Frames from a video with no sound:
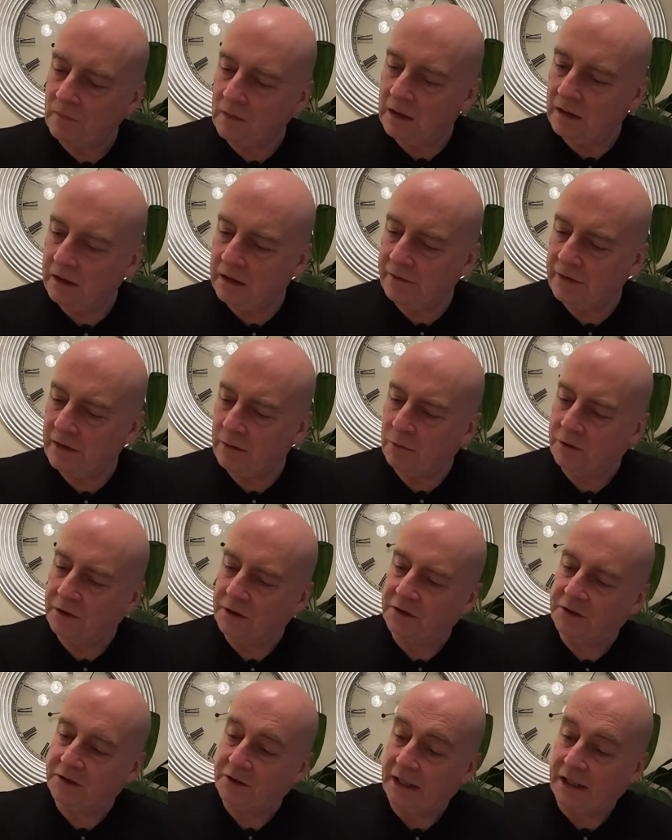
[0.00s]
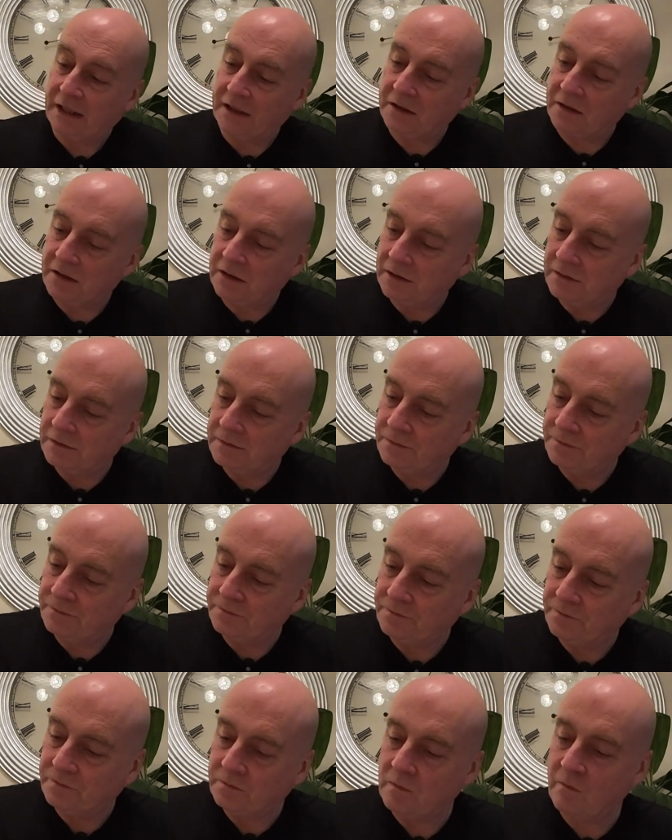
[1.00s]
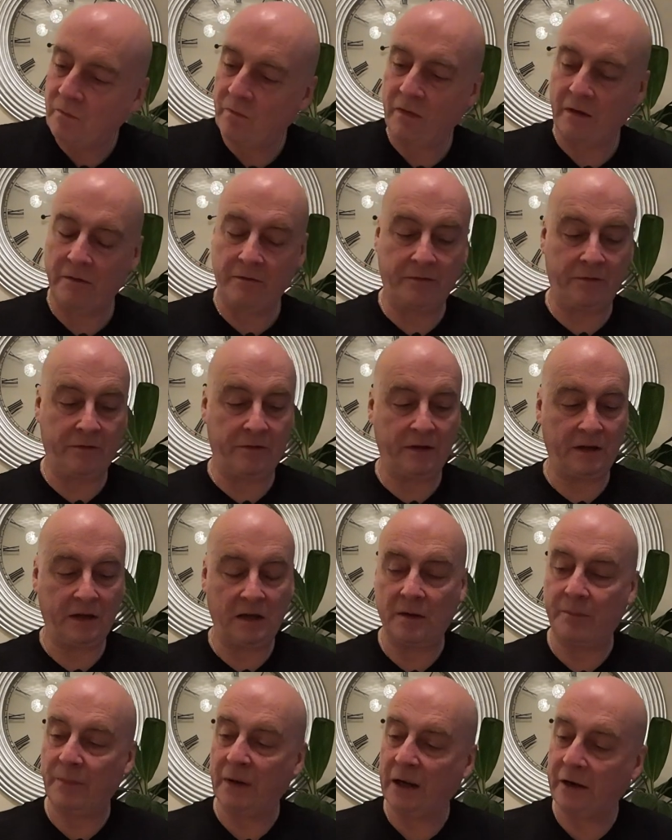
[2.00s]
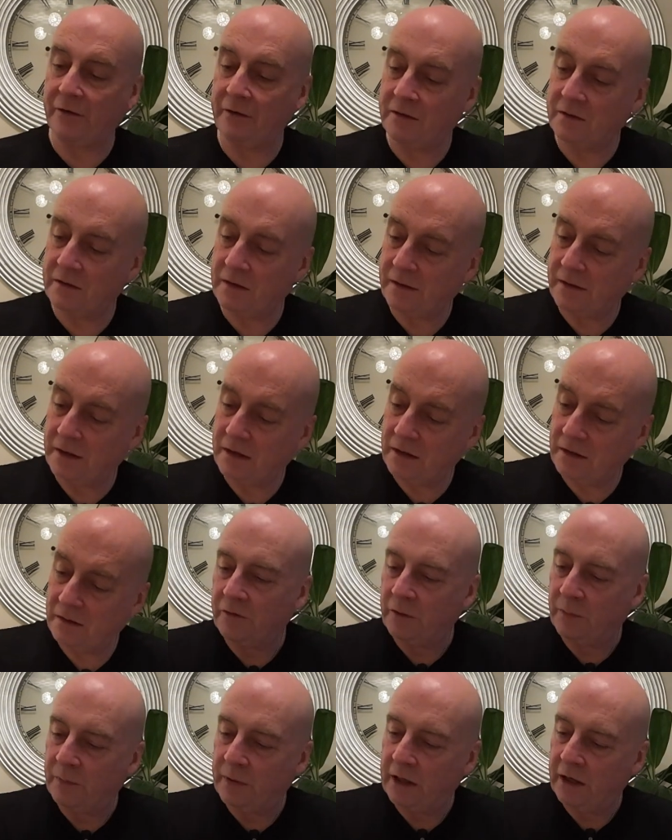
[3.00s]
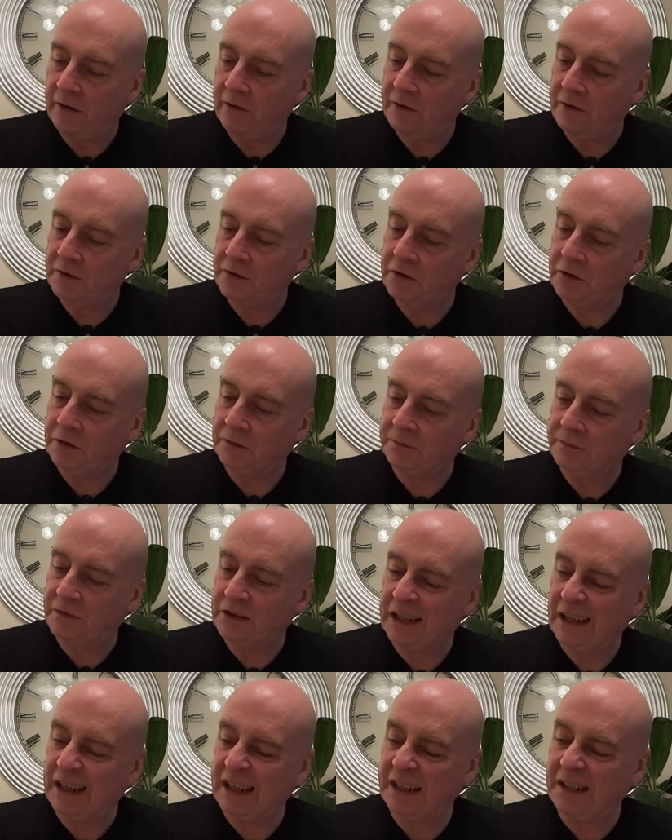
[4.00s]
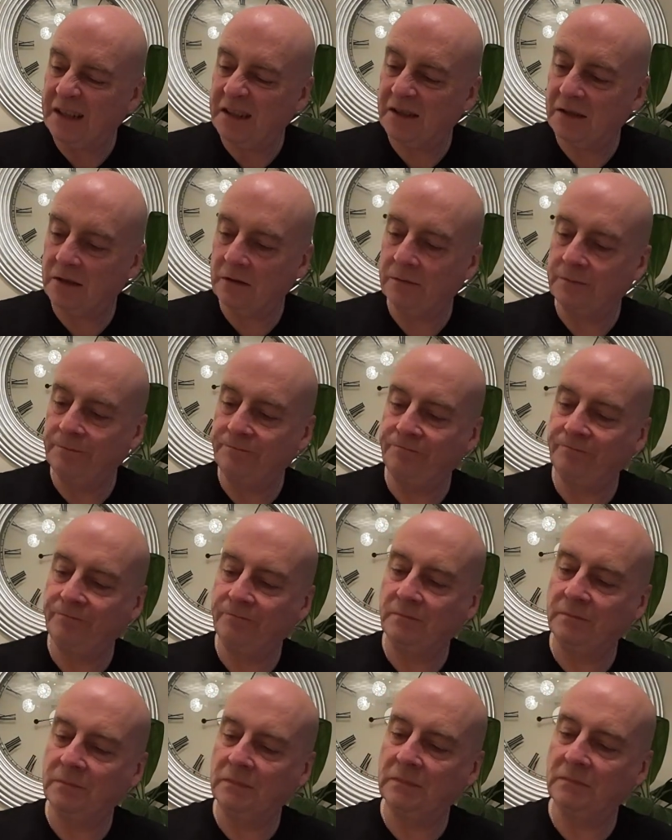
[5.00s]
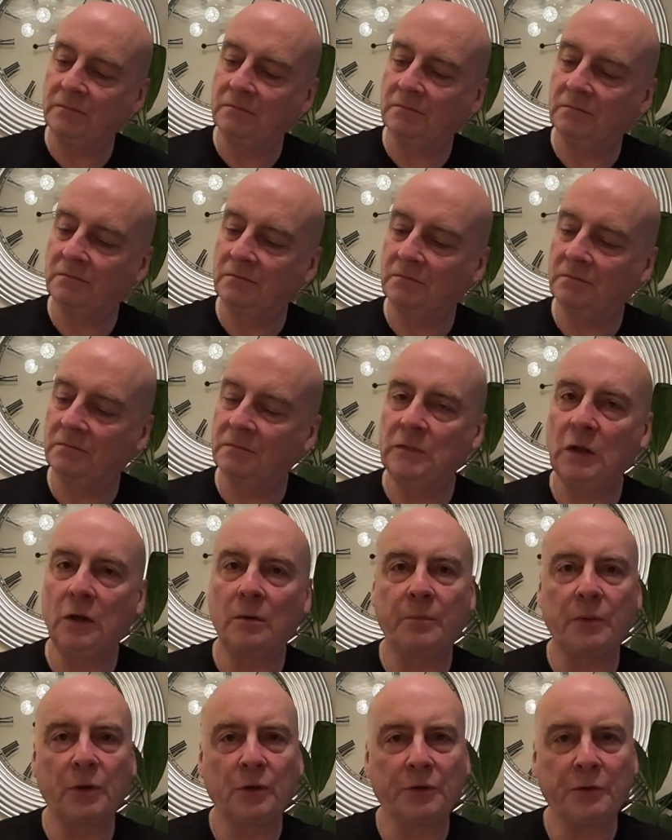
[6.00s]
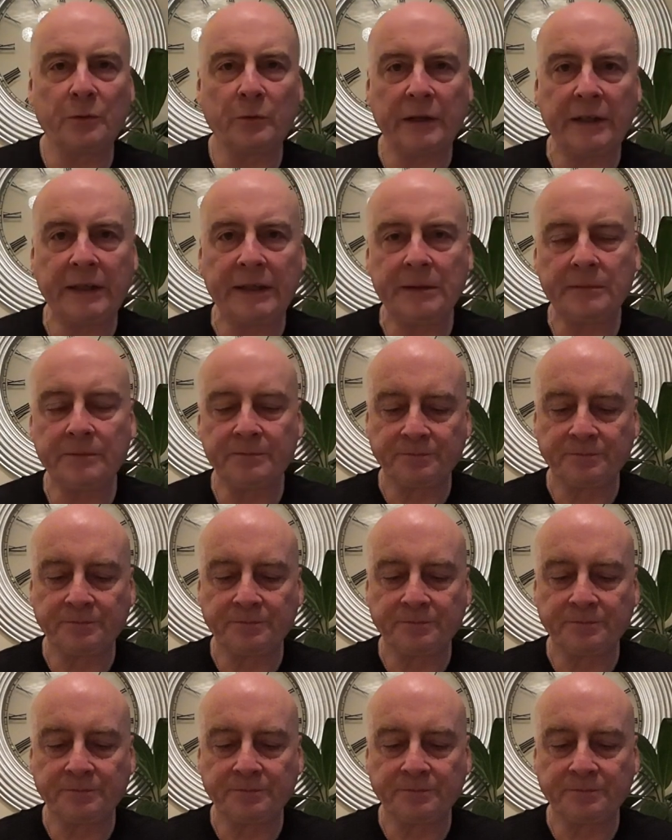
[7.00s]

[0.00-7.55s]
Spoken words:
I'll give that one a 6 for the appearance, I think. For appearance. Taste, not blown away.